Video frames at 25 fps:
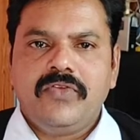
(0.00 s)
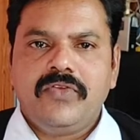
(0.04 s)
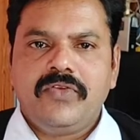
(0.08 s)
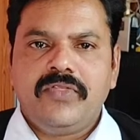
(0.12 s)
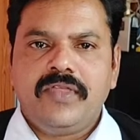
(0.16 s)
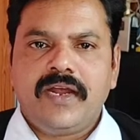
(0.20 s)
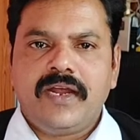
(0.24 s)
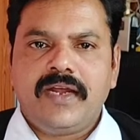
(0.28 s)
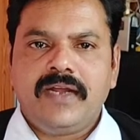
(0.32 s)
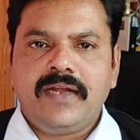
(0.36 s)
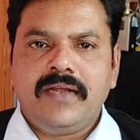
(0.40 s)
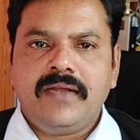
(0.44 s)
So
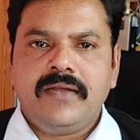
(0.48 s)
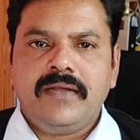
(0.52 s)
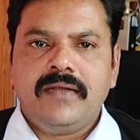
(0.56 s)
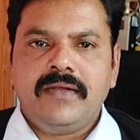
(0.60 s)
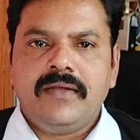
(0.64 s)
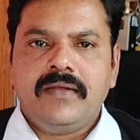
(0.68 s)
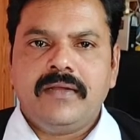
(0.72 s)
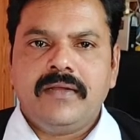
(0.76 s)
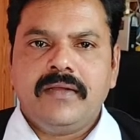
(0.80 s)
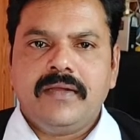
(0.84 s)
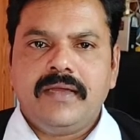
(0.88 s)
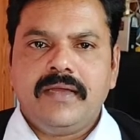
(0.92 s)
that
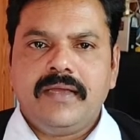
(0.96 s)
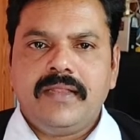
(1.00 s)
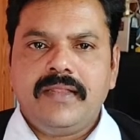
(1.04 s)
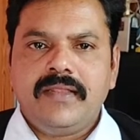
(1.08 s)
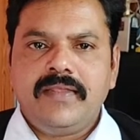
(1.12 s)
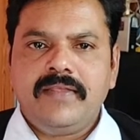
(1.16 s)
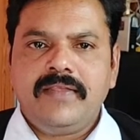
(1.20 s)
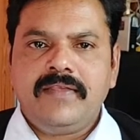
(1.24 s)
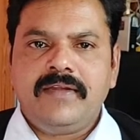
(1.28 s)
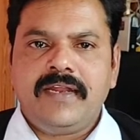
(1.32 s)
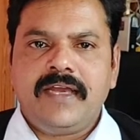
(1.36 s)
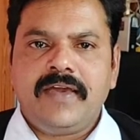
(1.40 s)
in
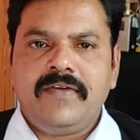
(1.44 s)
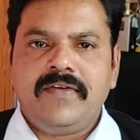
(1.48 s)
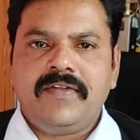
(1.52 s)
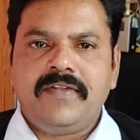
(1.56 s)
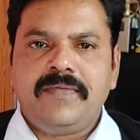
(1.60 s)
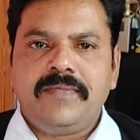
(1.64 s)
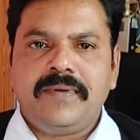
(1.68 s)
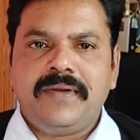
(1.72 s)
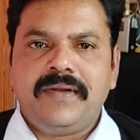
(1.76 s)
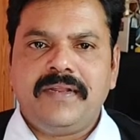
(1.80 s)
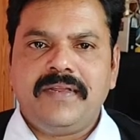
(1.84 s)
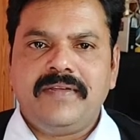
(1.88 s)
this divorce
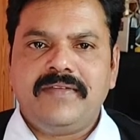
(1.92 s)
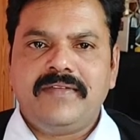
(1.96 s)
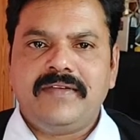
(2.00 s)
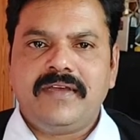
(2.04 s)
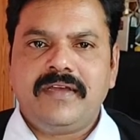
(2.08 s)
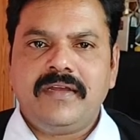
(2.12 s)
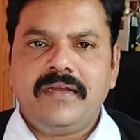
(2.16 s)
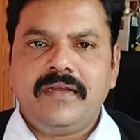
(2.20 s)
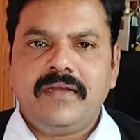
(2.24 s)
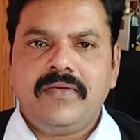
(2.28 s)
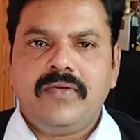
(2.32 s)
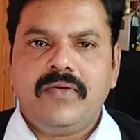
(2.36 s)

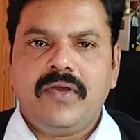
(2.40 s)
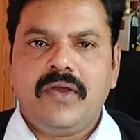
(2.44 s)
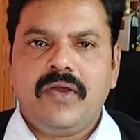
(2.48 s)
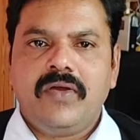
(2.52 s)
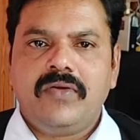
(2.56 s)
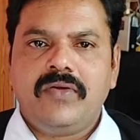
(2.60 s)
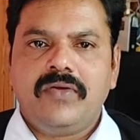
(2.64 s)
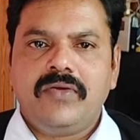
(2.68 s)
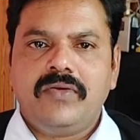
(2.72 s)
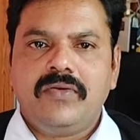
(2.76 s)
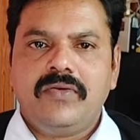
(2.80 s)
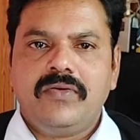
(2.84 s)
petition, you
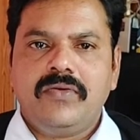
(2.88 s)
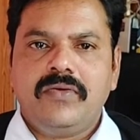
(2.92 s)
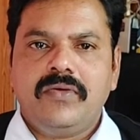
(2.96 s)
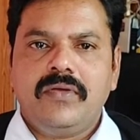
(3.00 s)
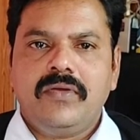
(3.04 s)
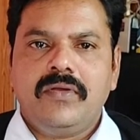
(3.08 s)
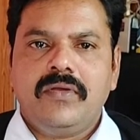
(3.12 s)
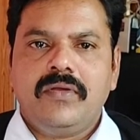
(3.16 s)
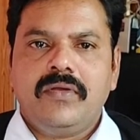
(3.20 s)
have to,